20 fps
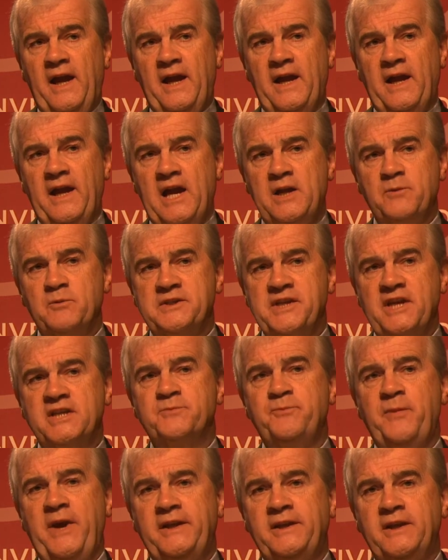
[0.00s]
and was
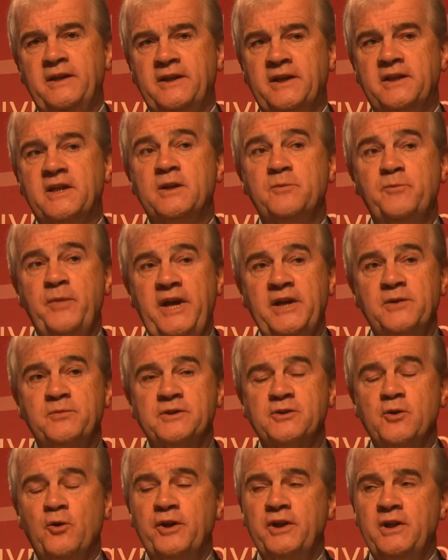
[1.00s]
expecting that the debate
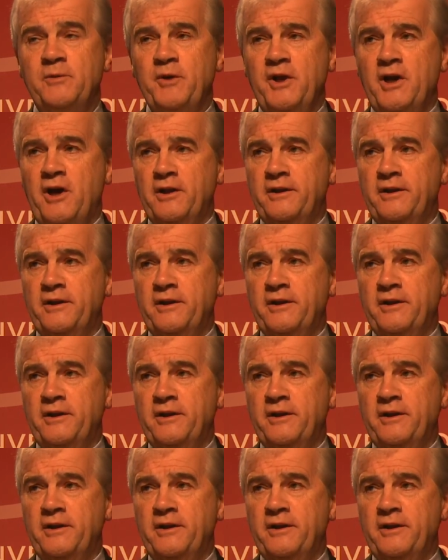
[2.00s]
was going to be